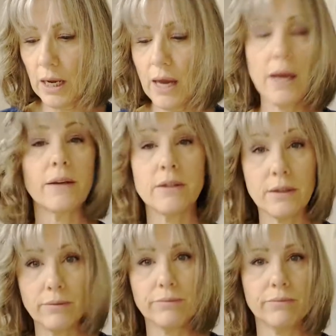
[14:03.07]
the end,
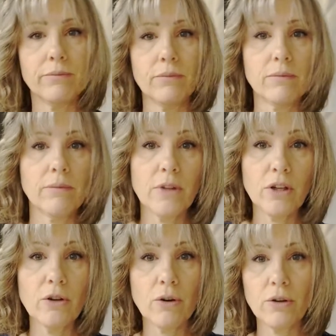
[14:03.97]
the,
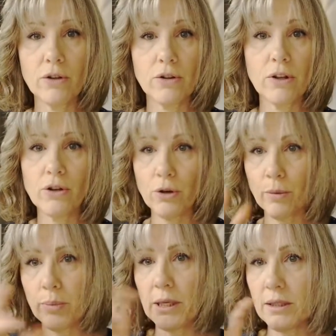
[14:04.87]
Euro, the
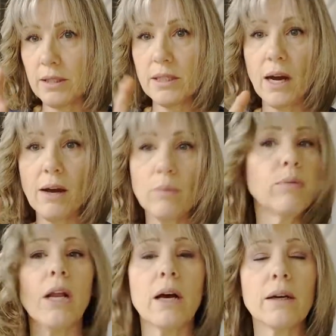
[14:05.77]
European style
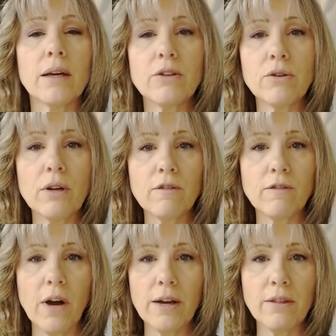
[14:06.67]
plug. And you can
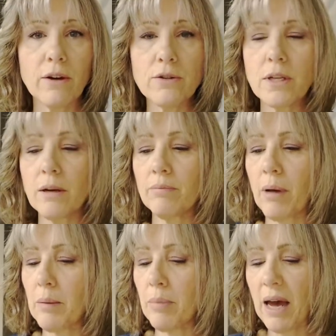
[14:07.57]
find those at
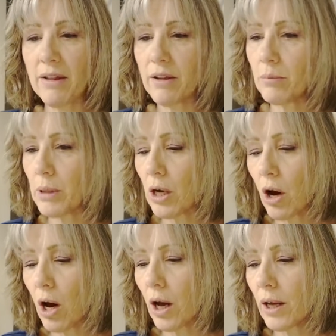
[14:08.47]
Bed Bath &
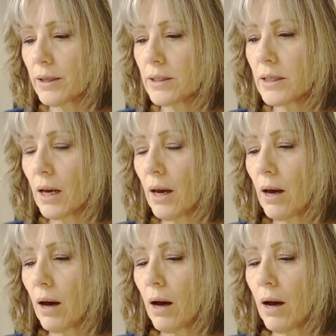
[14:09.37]
Beyond,
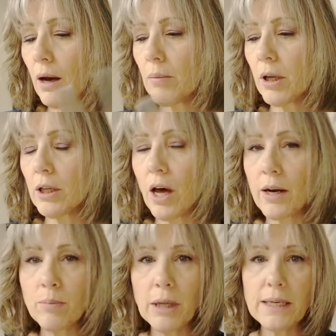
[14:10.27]
um, a lot
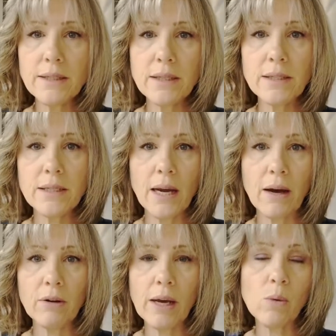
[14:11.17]
of places
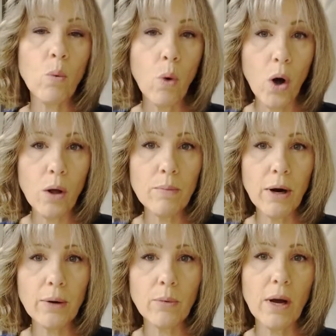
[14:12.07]
now, like
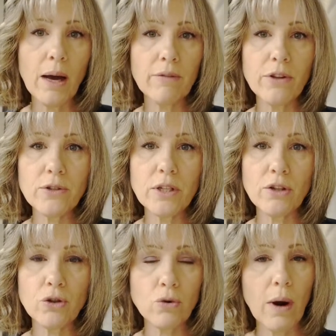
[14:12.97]
Walmart, will have those in
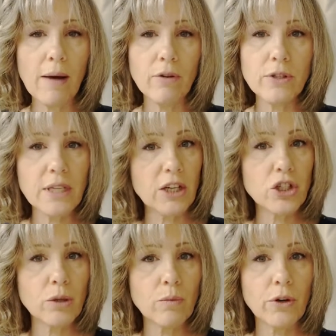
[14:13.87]
the travel
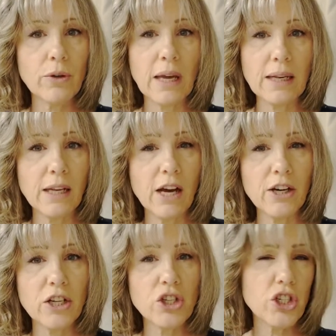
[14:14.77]
section where you get
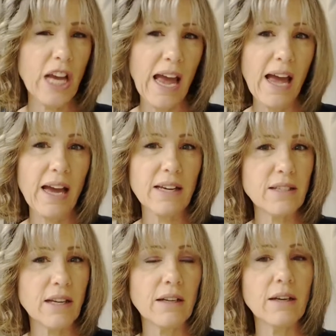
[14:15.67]
luggage
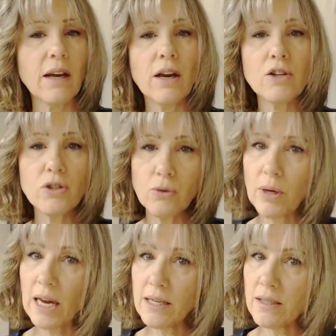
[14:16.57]
tags and
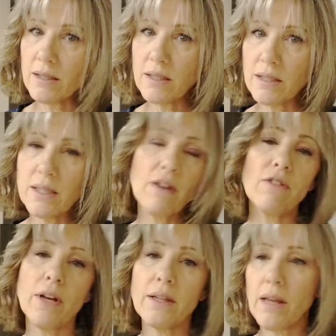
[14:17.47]
suitcases and stuff
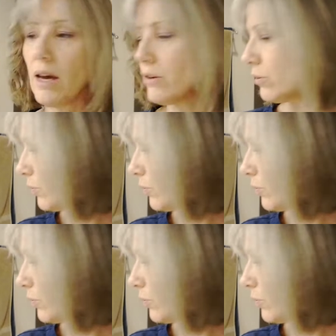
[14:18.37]
like that. You